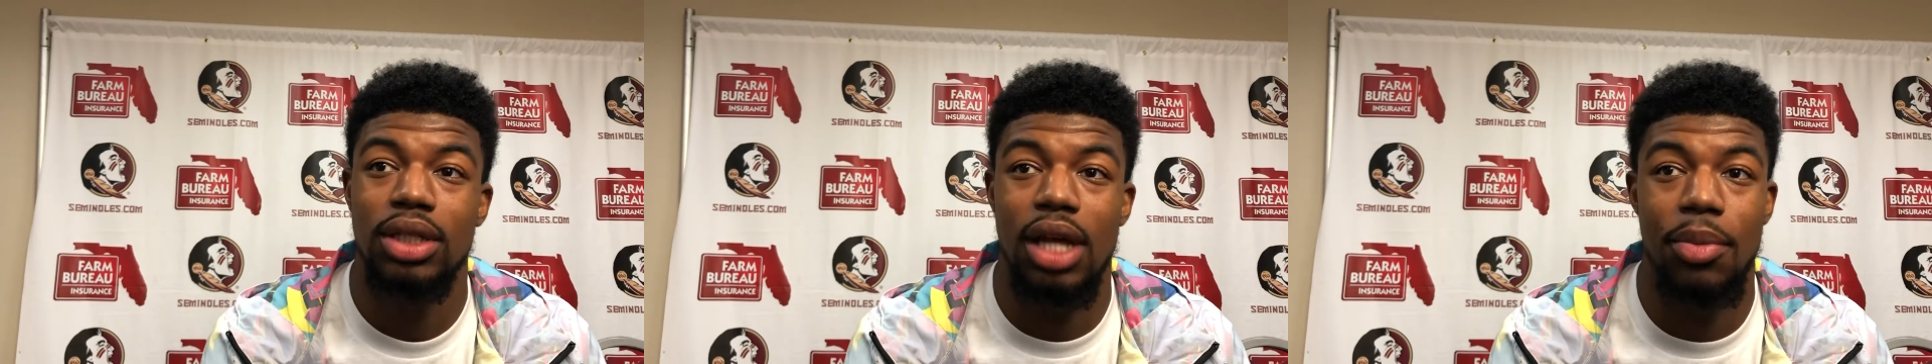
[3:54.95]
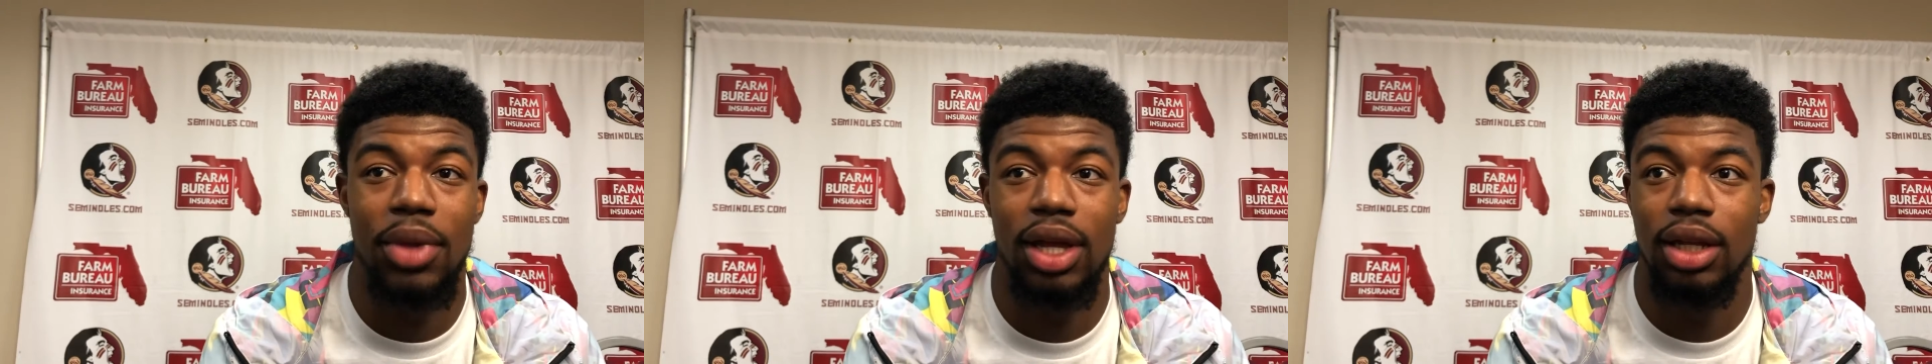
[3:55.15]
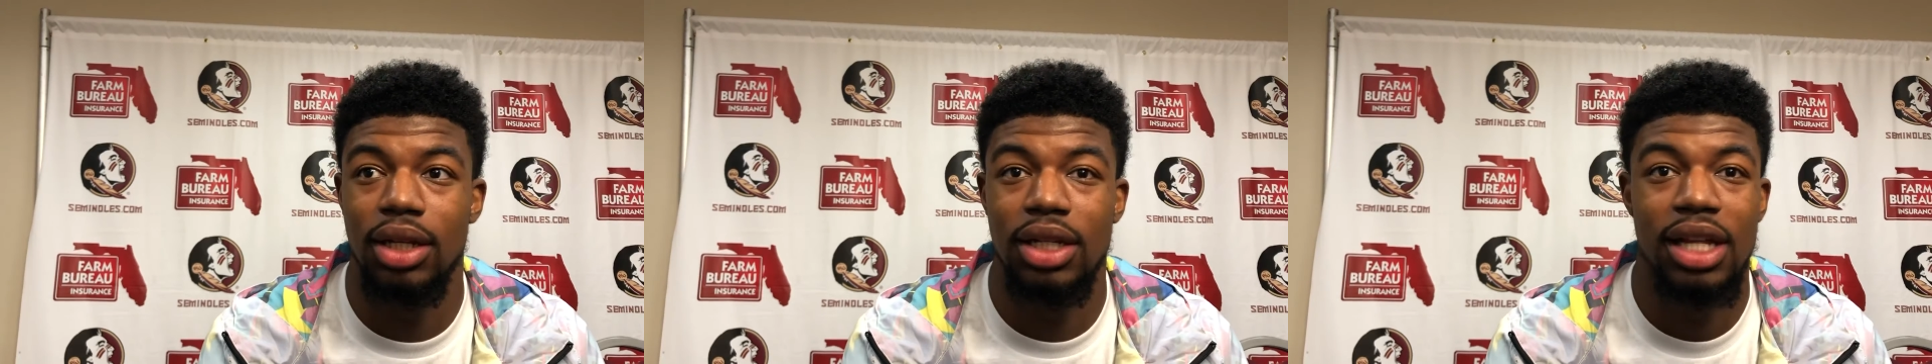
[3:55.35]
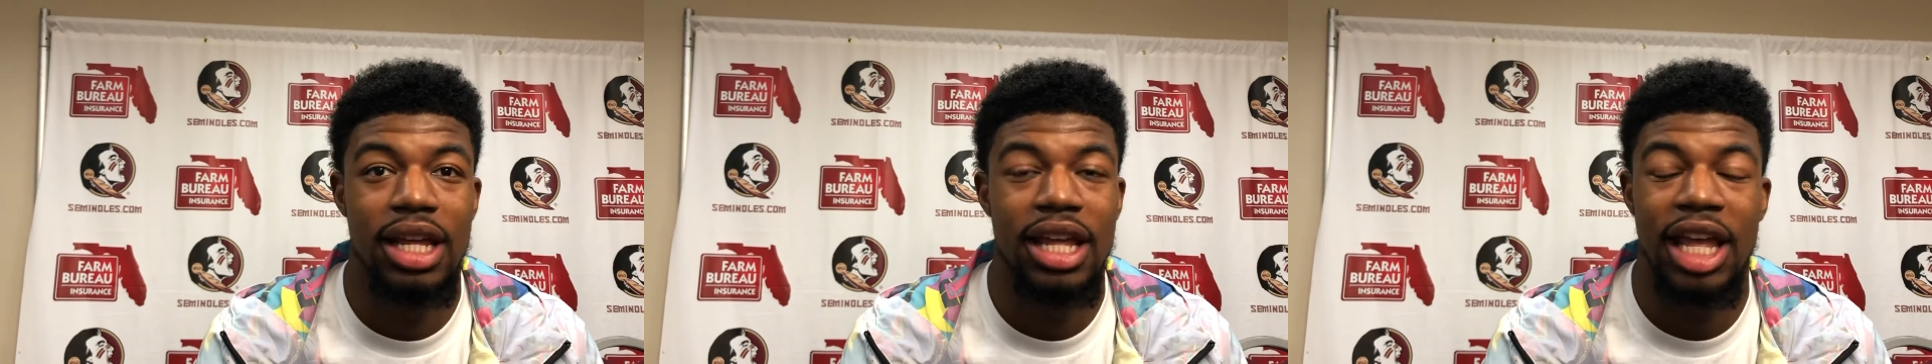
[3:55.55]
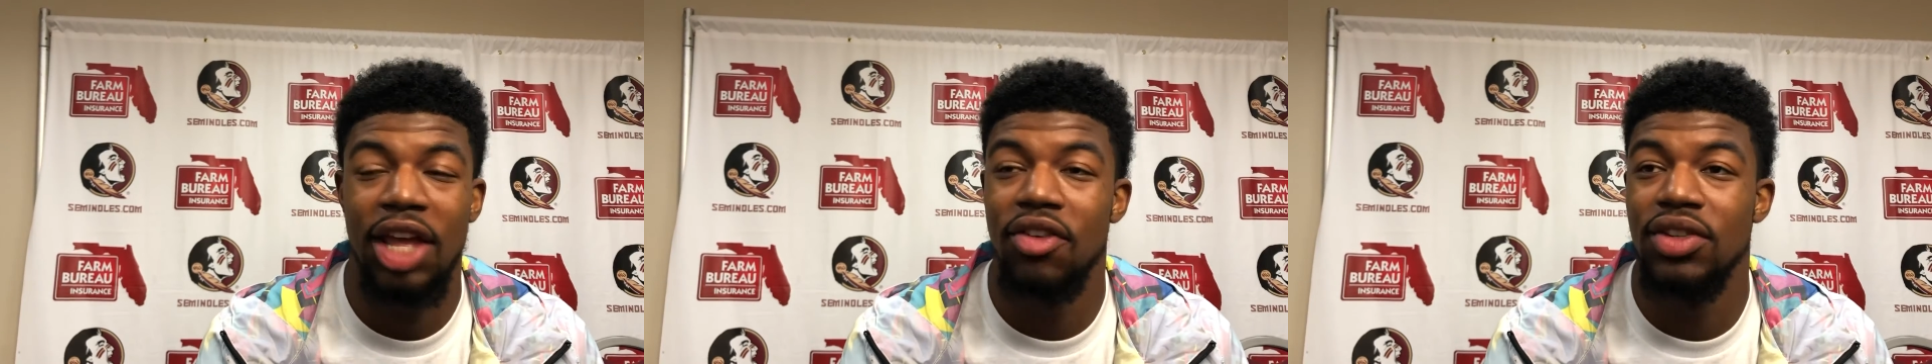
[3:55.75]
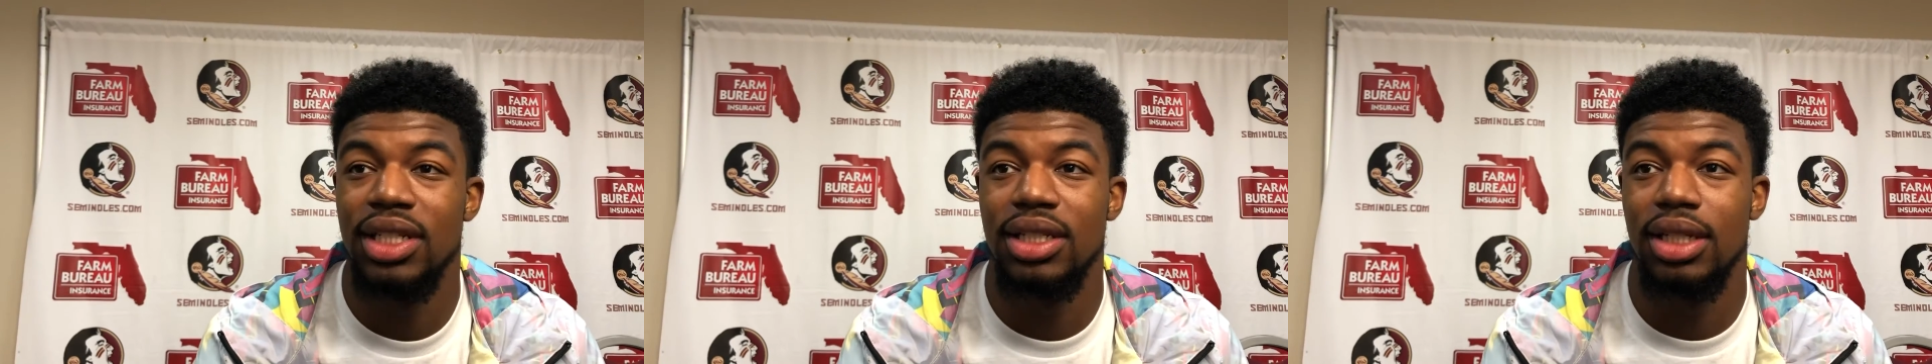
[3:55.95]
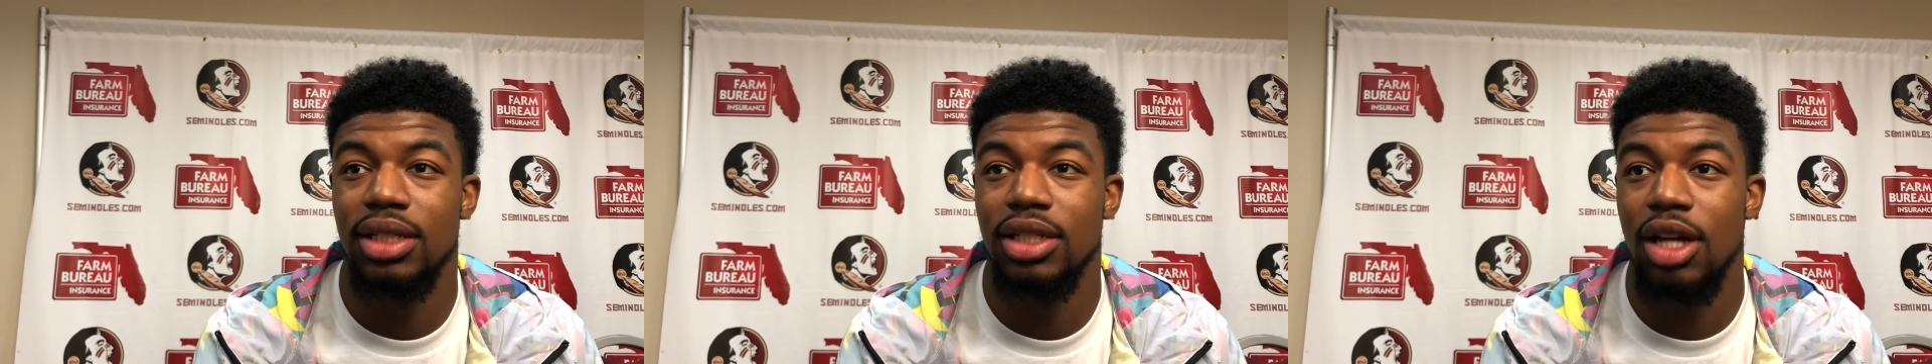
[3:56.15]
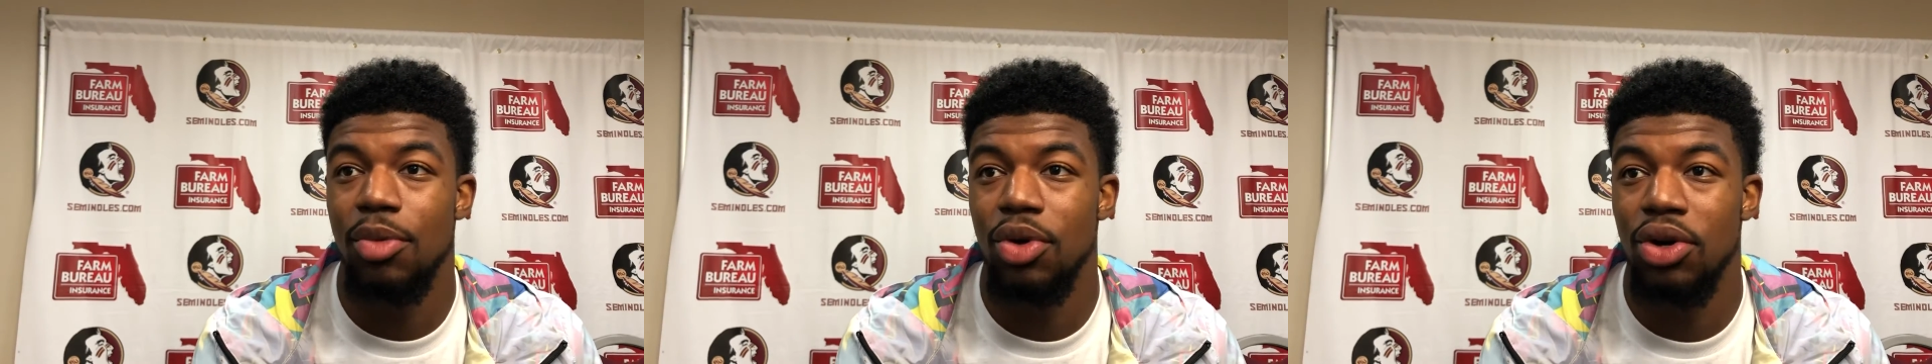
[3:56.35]
I mean, even since the
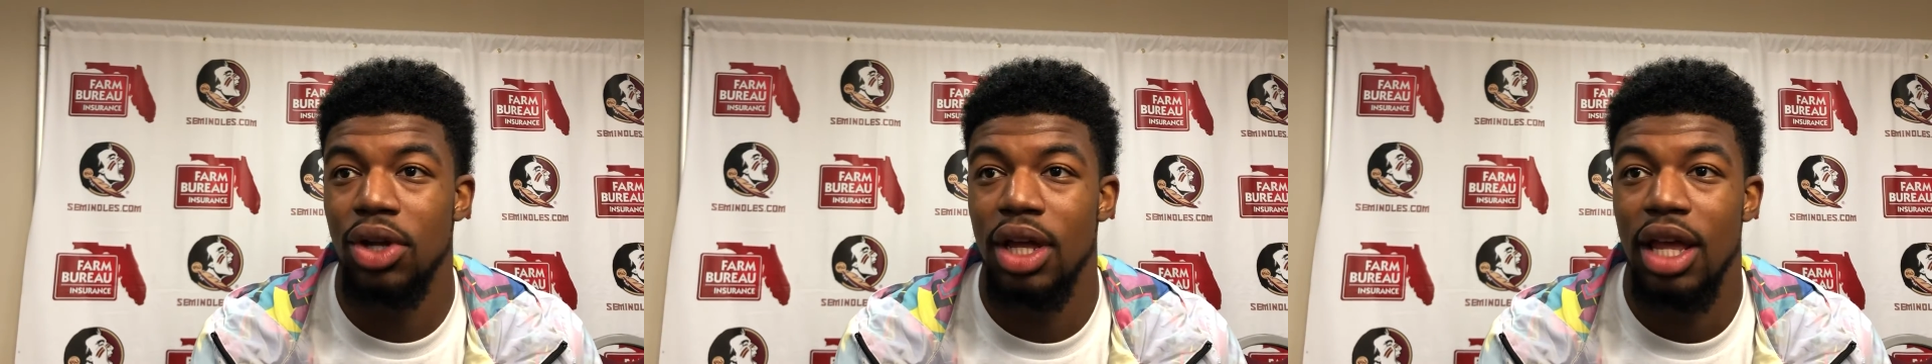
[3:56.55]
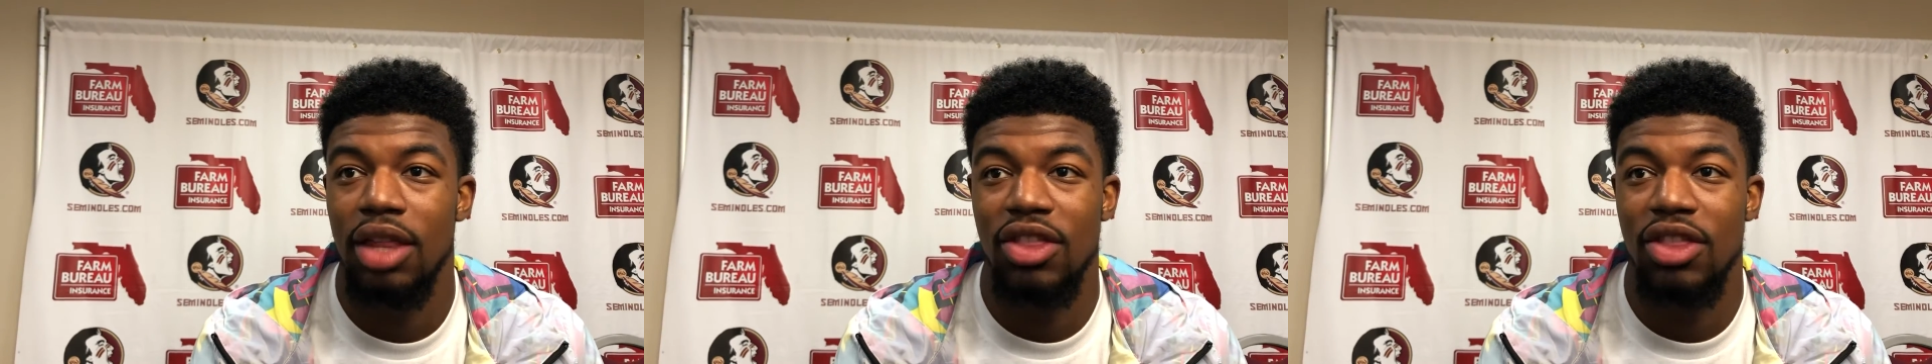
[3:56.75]
summer,